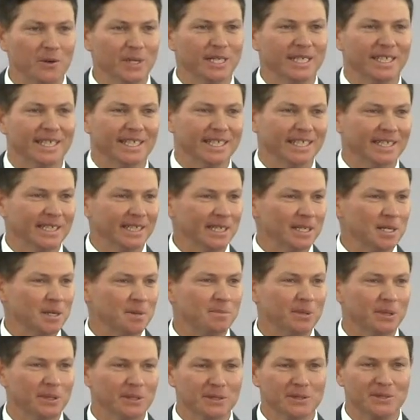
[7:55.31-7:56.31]
weekend to get
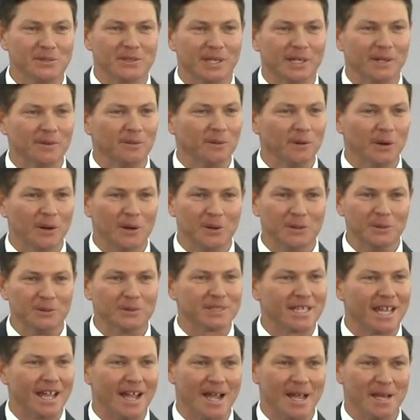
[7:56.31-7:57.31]
up here and say, roll
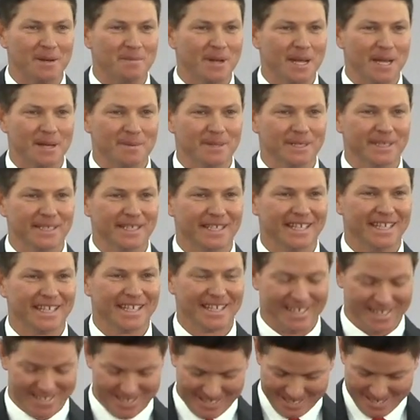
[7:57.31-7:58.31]
tide, baby.
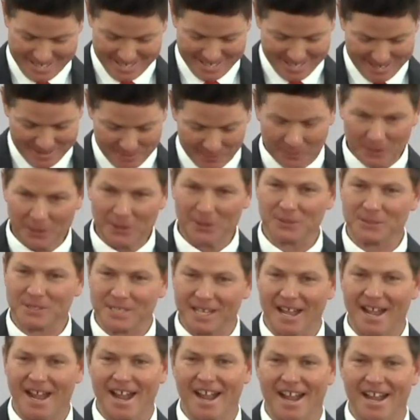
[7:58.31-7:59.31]
Roll
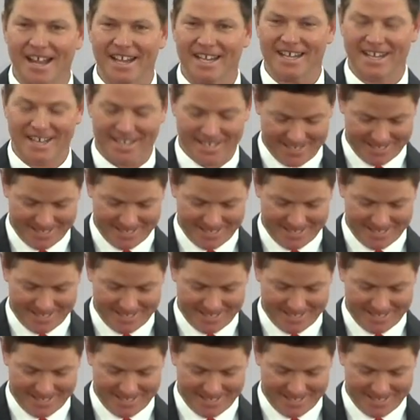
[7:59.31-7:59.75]
tide.